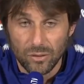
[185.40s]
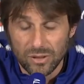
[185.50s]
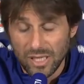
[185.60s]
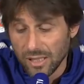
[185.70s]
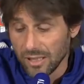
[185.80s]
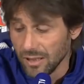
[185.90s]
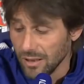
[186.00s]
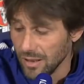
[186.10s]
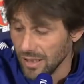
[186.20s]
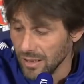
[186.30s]

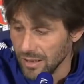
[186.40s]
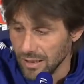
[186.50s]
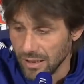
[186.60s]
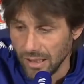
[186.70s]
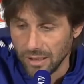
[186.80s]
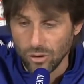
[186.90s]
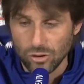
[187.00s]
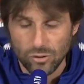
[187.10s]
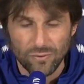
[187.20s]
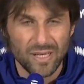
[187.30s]
technical and
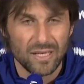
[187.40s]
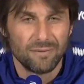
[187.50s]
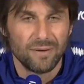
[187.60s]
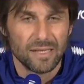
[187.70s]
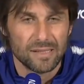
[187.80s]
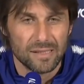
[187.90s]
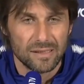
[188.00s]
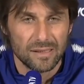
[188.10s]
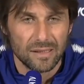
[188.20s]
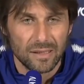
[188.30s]
also very fast.
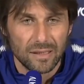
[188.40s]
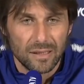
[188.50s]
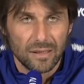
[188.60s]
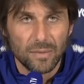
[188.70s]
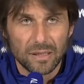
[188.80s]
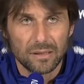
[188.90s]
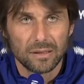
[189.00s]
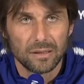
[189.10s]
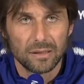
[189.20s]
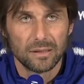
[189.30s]
But
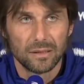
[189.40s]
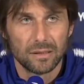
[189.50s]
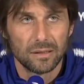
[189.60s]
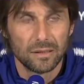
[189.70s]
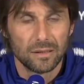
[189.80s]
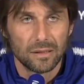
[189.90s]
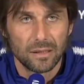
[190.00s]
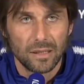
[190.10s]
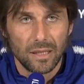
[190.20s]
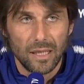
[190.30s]

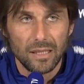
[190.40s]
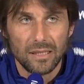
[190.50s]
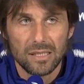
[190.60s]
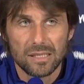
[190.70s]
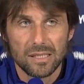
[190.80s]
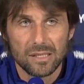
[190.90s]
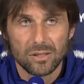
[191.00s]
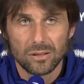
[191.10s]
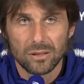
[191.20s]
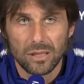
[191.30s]
in this
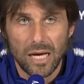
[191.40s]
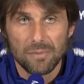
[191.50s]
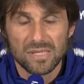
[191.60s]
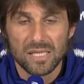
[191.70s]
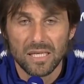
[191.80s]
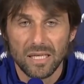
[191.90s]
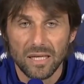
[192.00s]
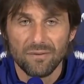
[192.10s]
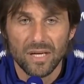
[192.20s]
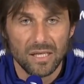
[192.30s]
season, I'm
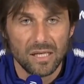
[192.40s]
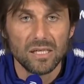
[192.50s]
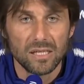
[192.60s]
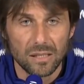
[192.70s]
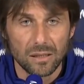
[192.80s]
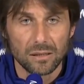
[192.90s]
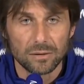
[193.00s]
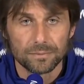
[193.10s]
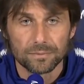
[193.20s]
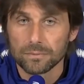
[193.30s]
seeing very clinical,
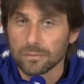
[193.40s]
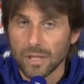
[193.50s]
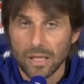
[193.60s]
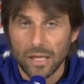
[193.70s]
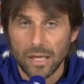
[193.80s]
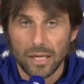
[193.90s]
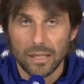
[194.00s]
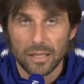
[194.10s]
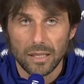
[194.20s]
and